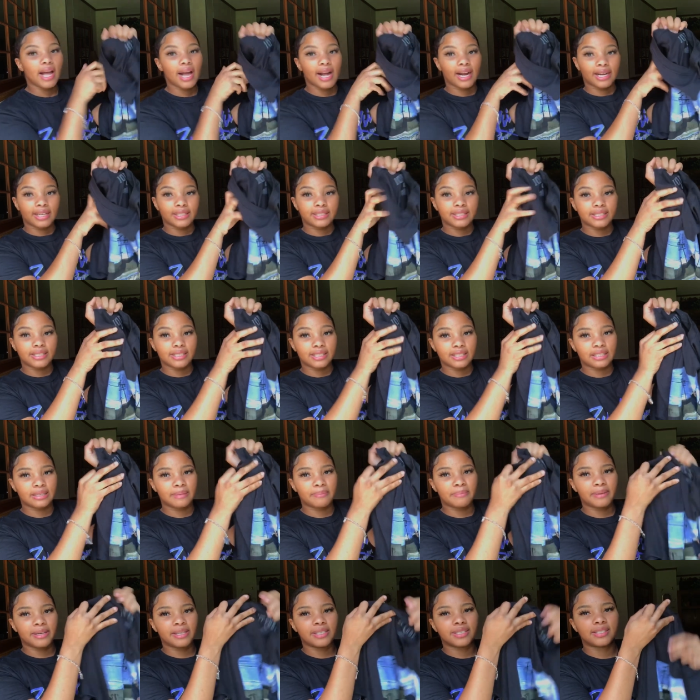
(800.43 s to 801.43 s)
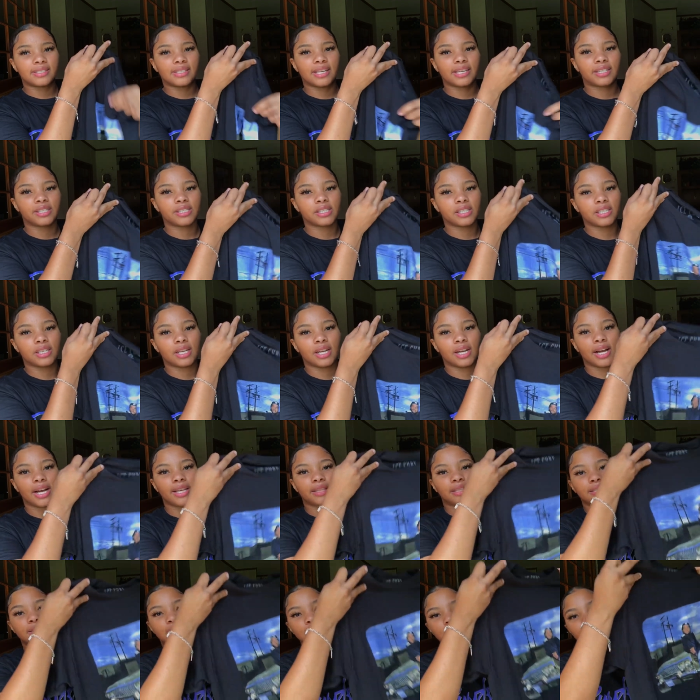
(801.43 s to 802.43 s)
I got this in the men's section. I
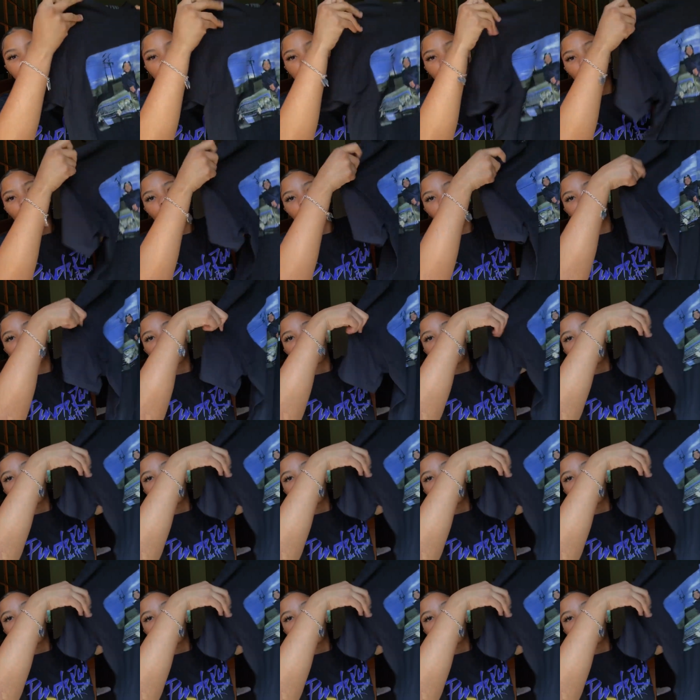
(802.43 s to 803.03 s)
got this in the size